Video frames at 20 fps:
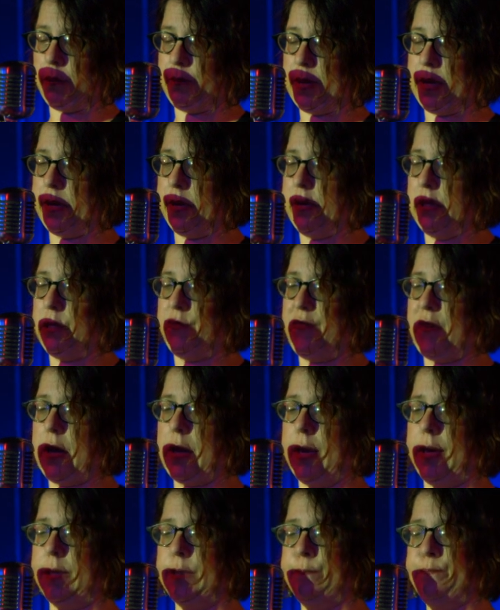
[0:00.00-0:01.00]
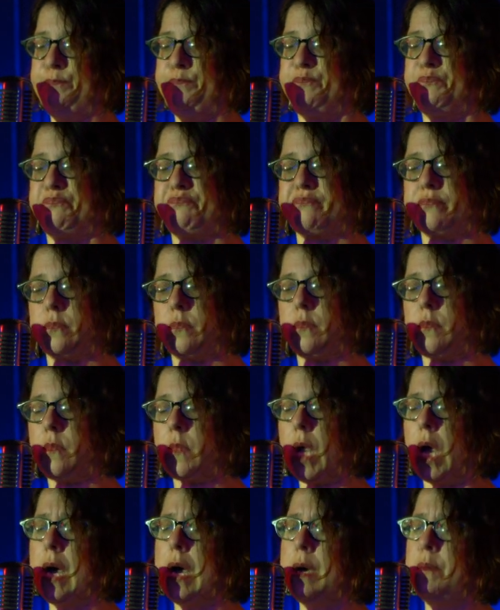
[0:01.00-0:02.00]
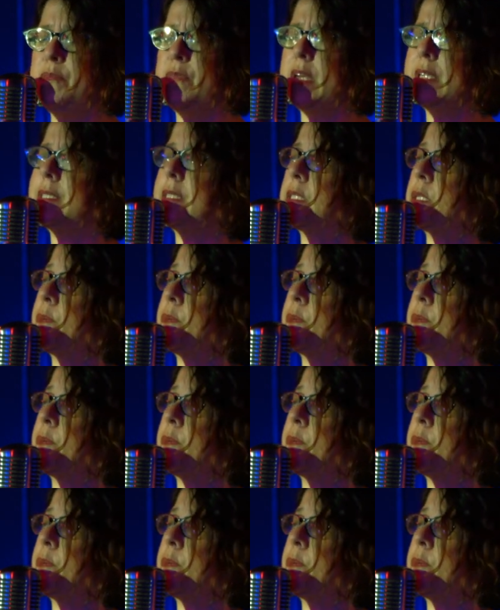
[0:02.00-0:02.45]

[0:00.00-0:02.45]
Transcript: bit. It's fine. Um, this is